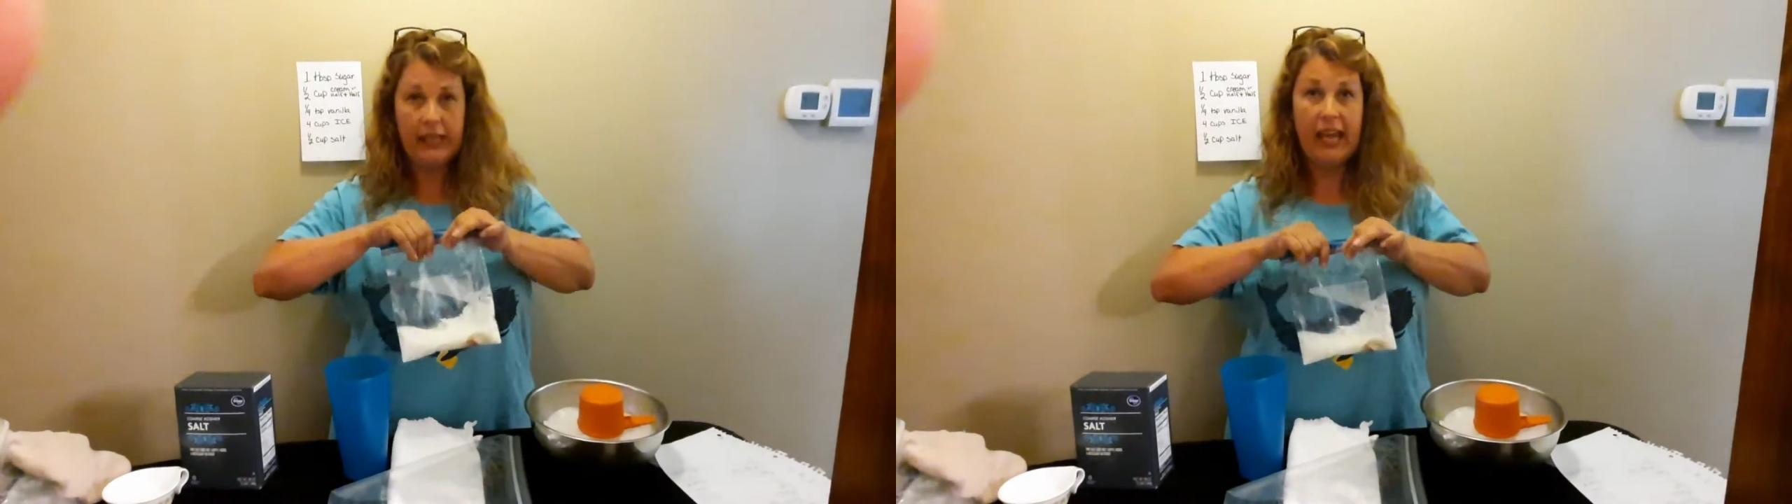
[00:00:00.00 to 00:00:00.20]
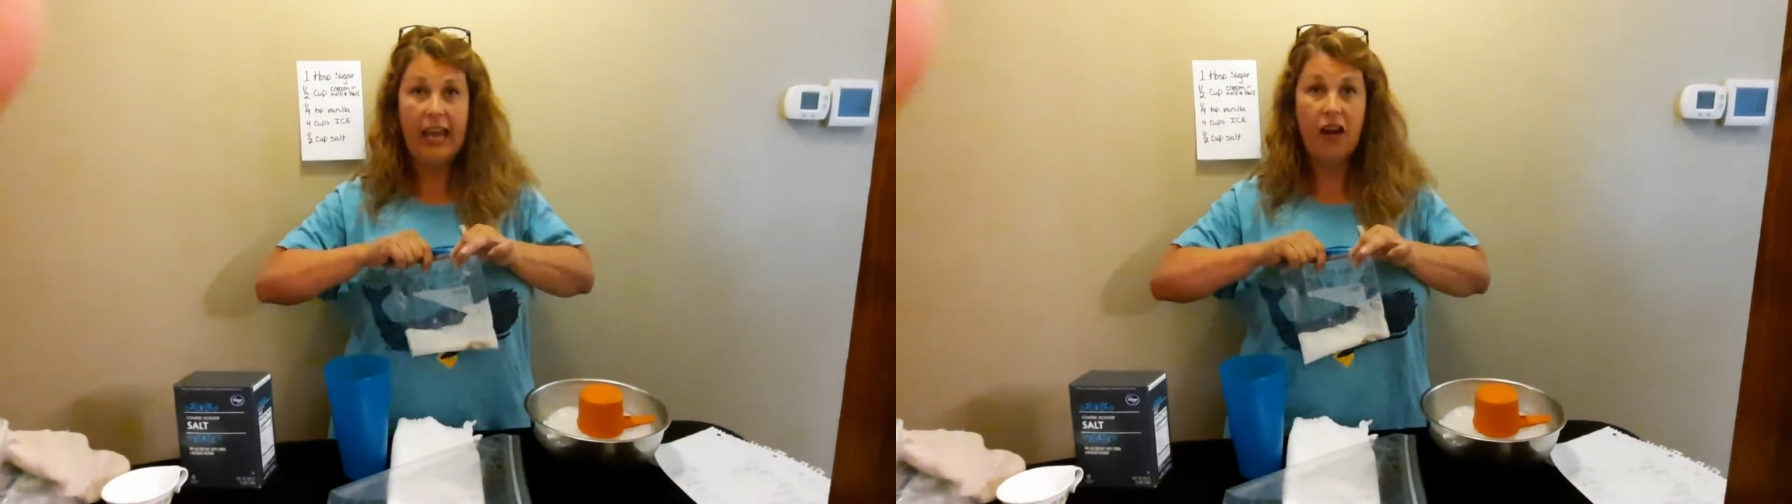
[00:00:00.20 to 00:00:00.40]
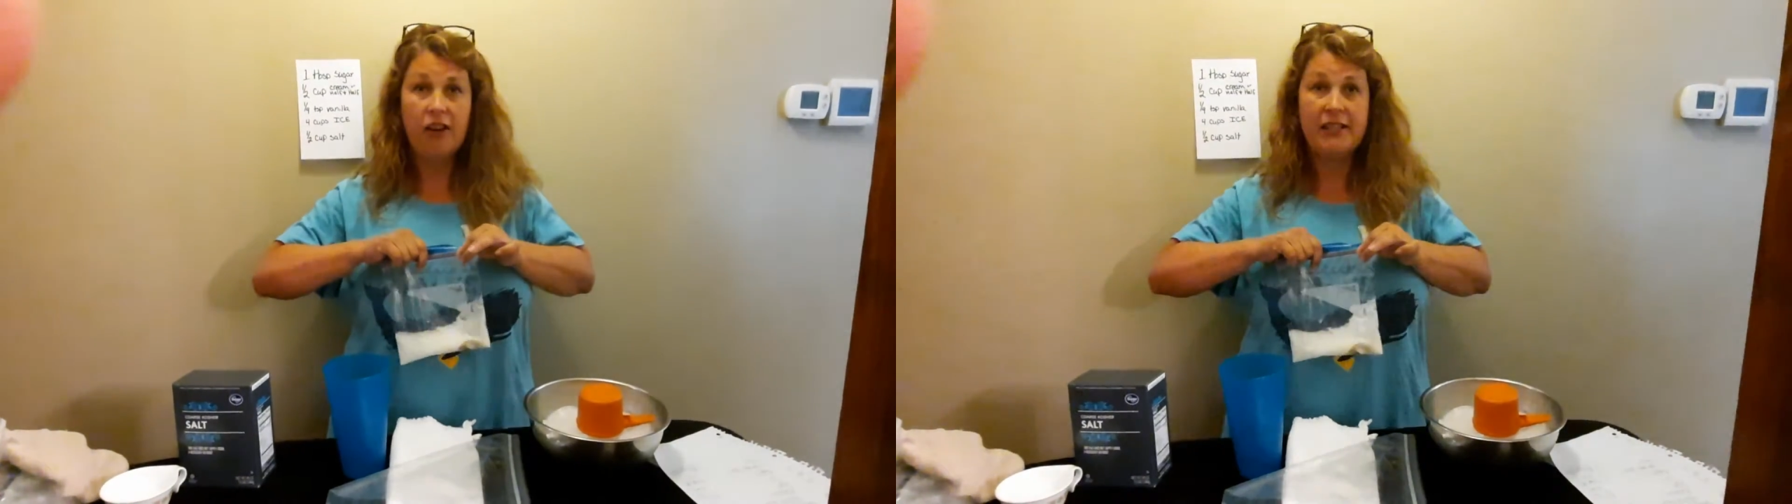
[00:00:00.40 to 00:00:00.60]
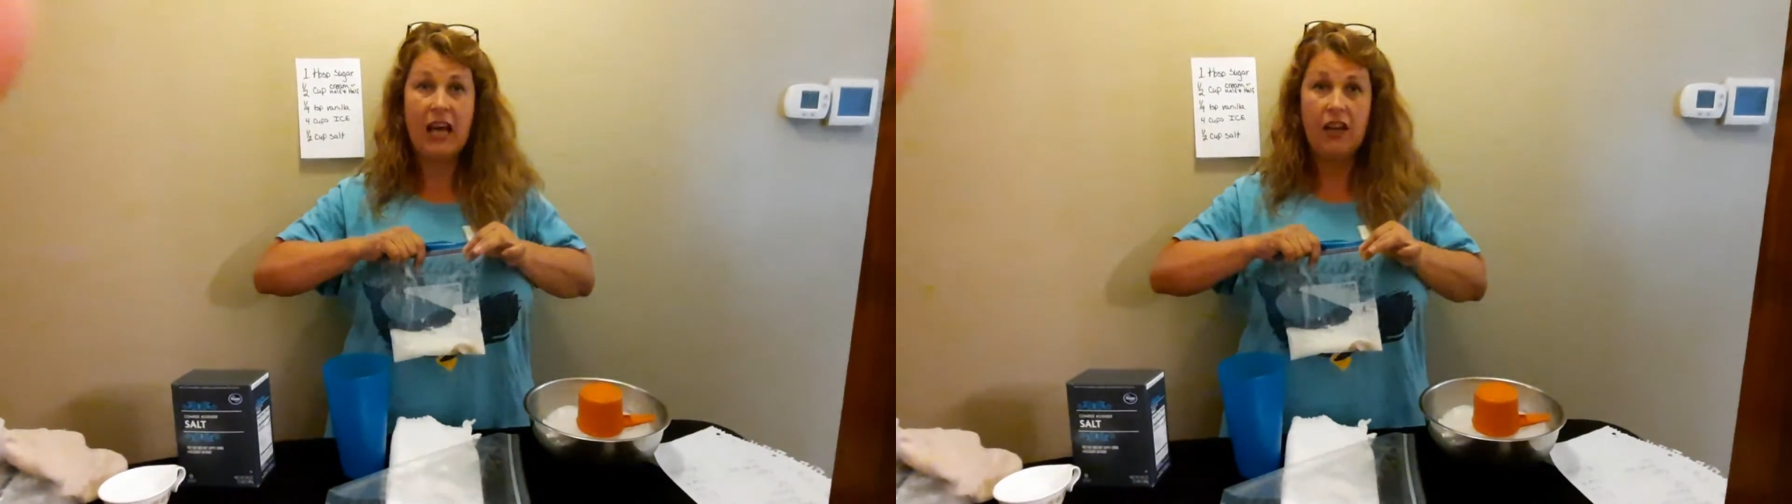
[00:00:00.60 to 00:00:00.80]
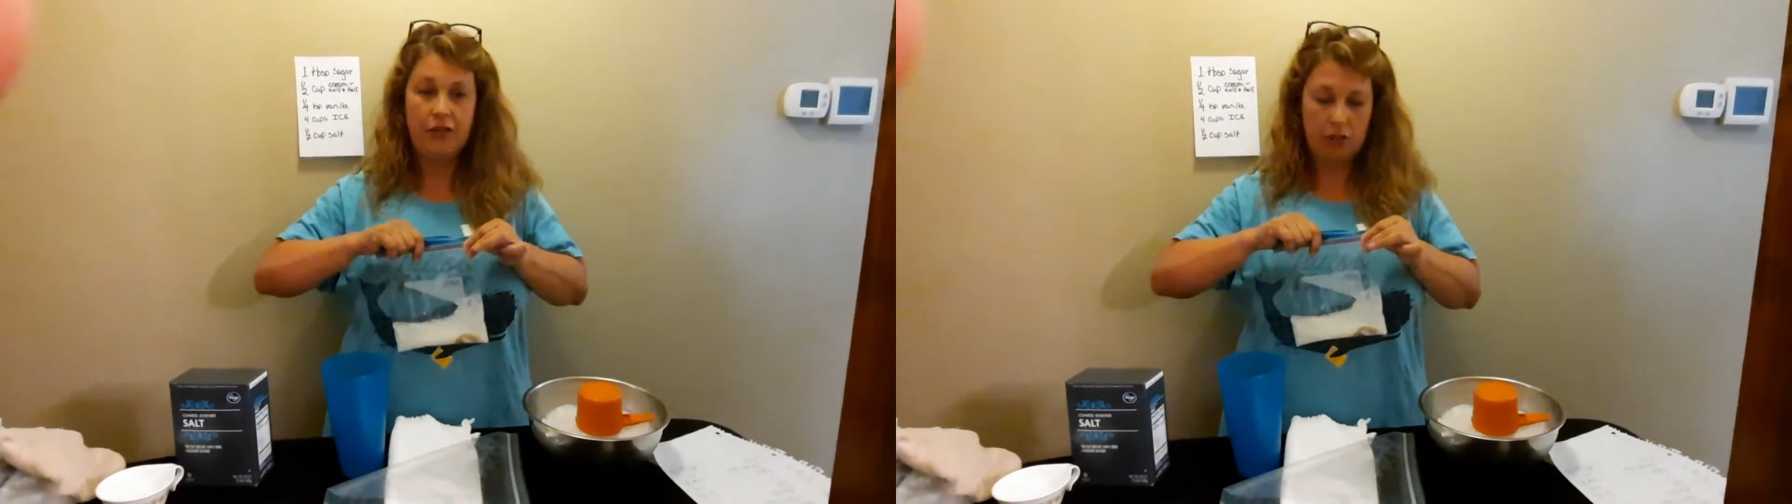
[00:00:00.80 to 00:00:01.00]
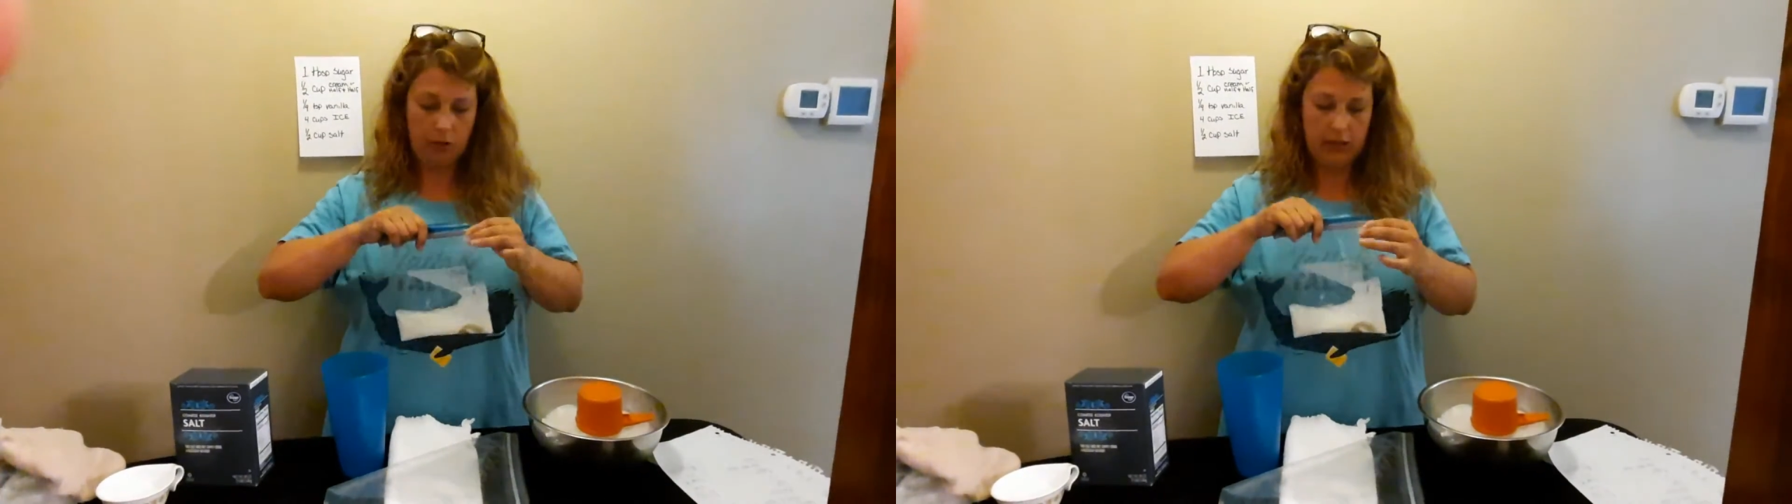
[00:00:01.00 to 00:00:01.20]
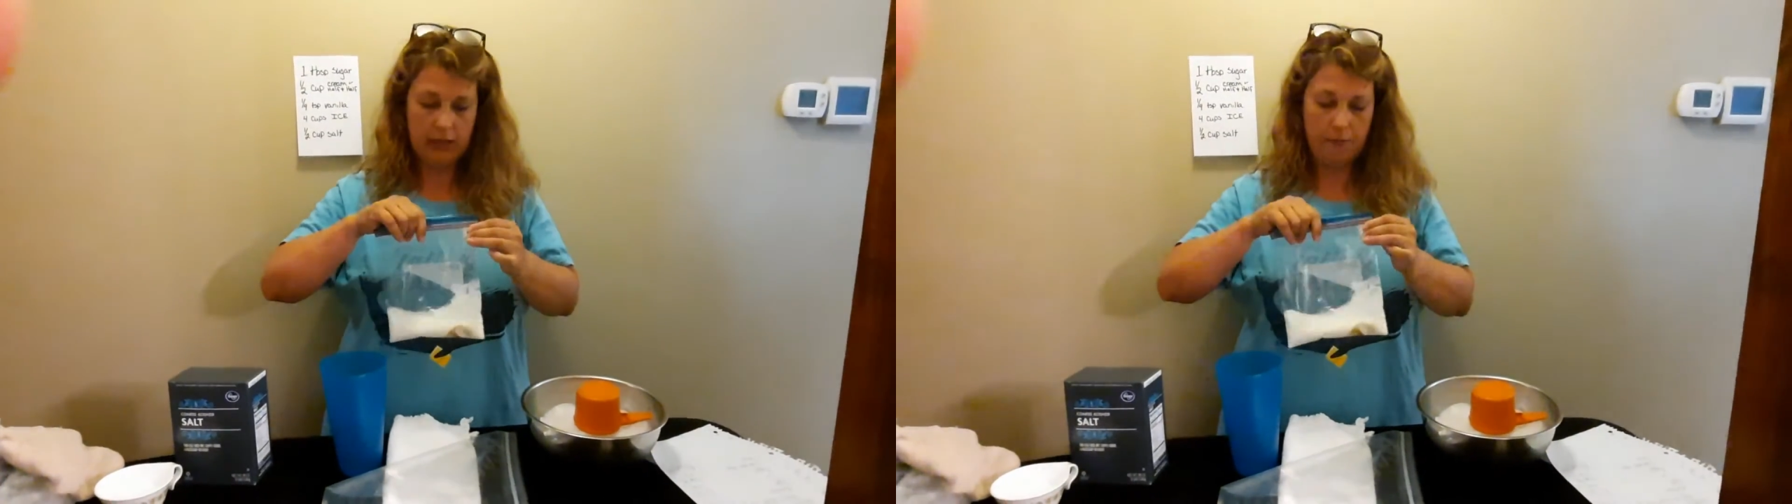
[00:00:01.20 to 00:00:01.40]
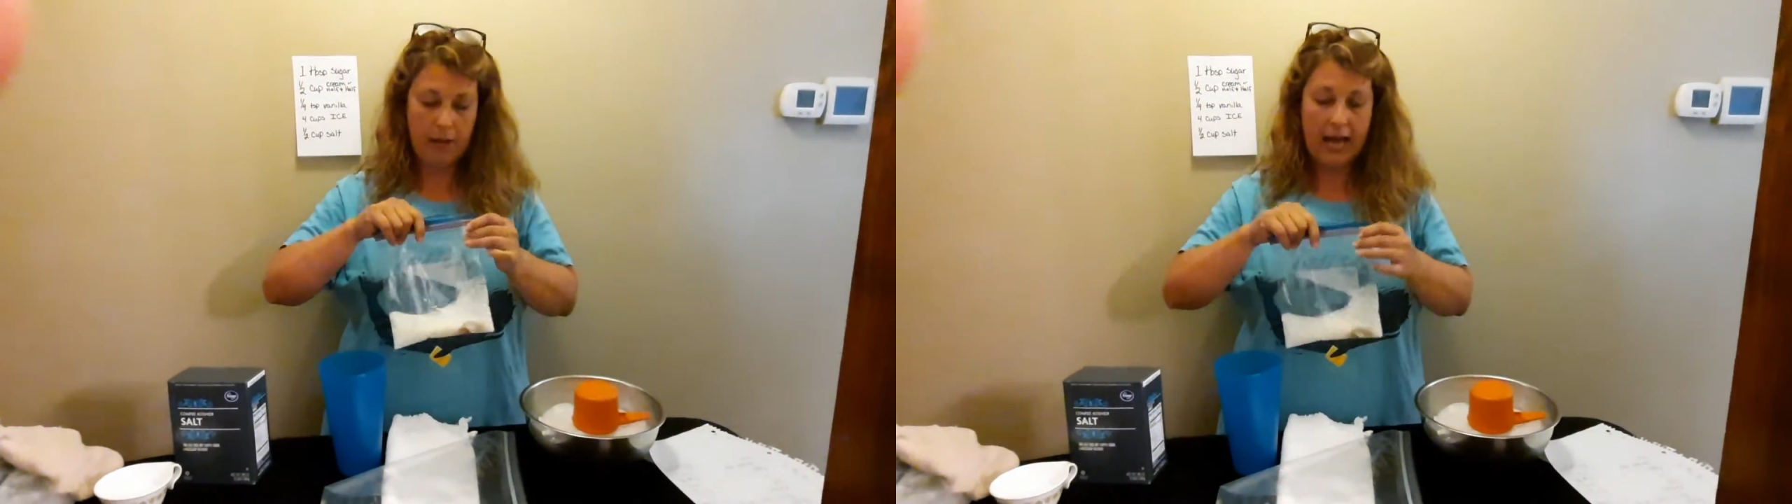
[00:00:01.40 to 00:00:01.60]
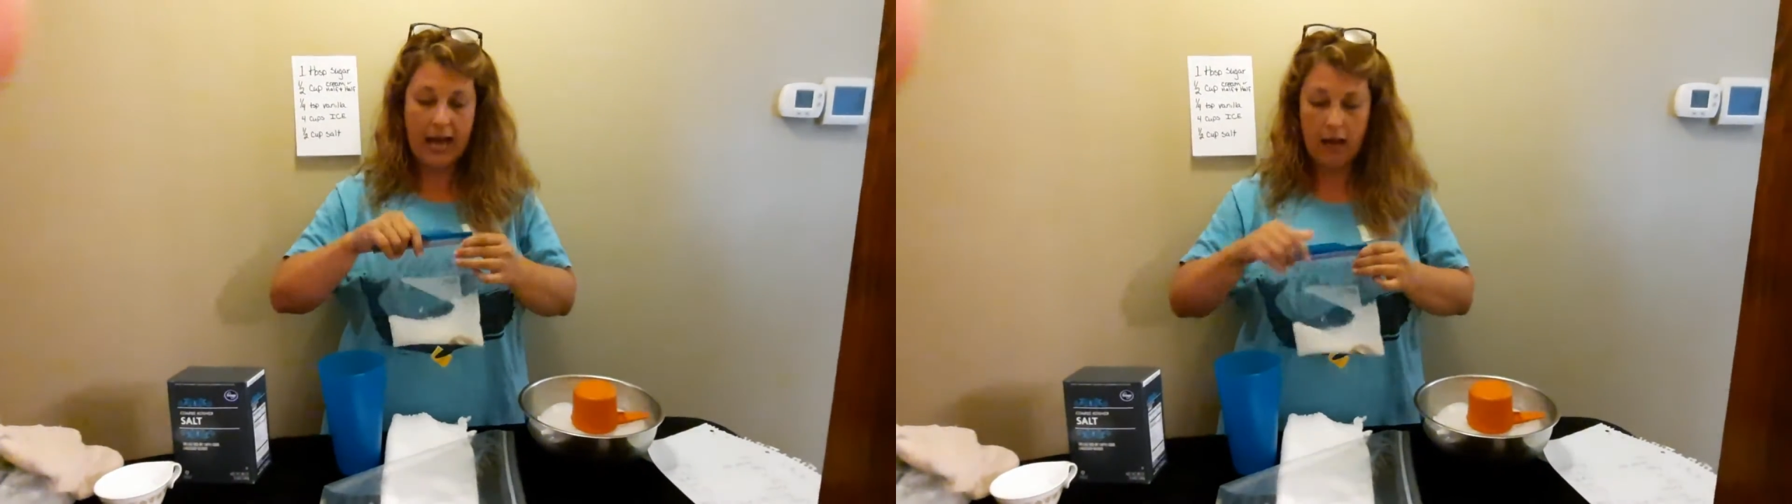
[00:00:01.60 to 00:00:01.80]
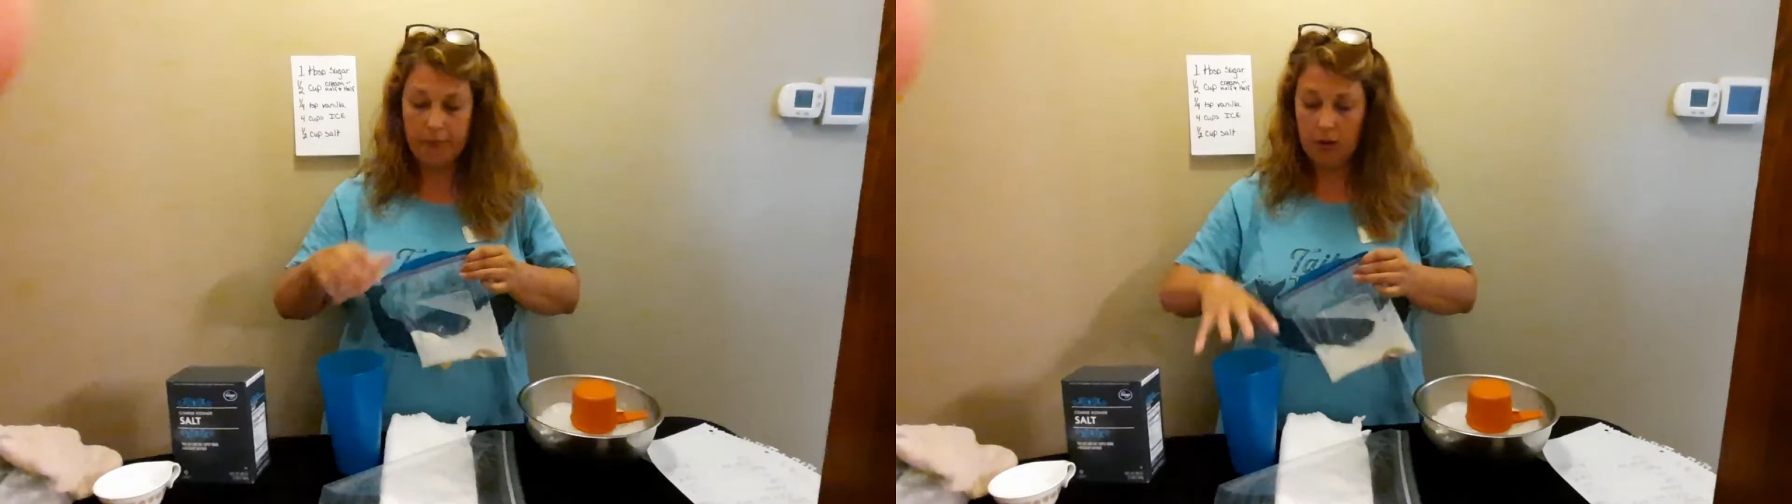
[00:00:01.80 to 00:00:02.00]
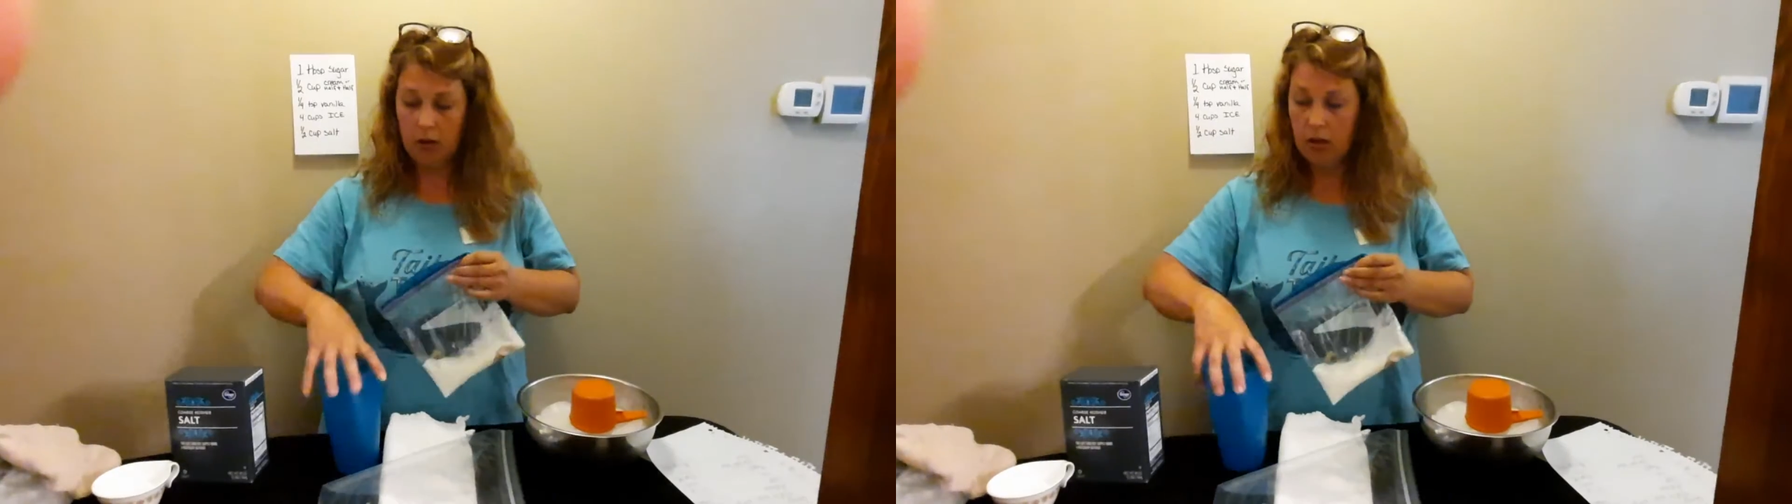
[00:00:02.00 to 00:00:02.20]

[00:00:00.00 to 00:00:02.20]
the air is out of it so it doesn't pop,